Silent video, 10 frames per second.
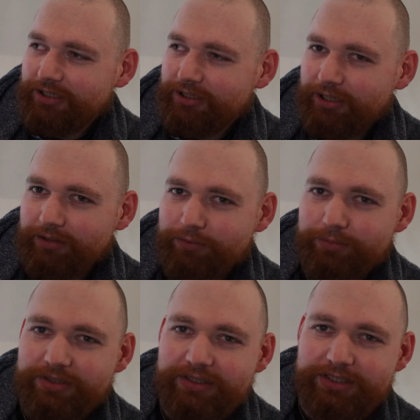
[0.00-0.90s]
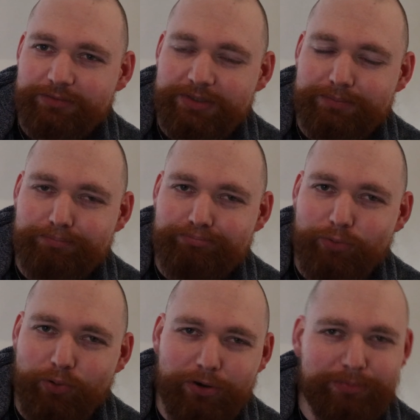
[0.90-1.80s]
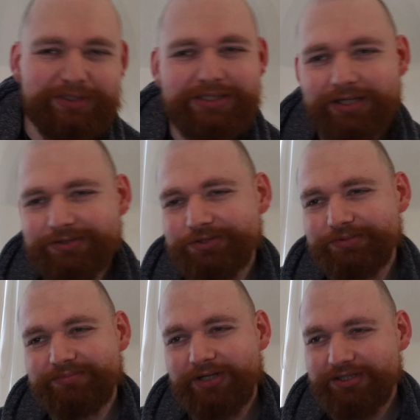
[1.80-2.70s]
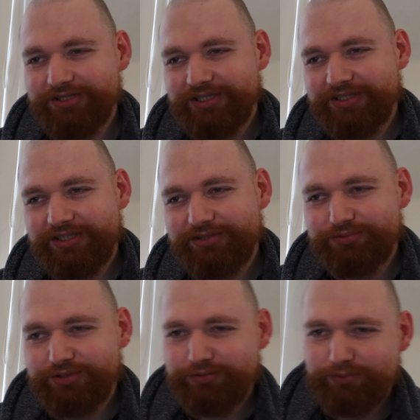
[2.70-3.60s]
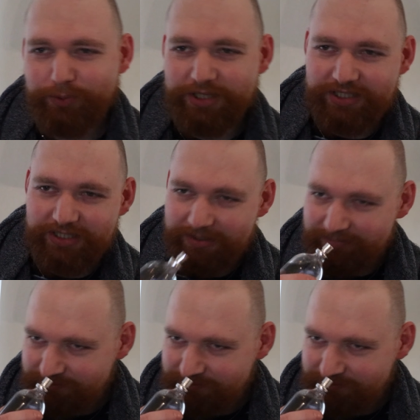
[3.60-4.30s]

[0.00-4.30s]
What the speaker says: will be a little bit more, but not too much. It is real weak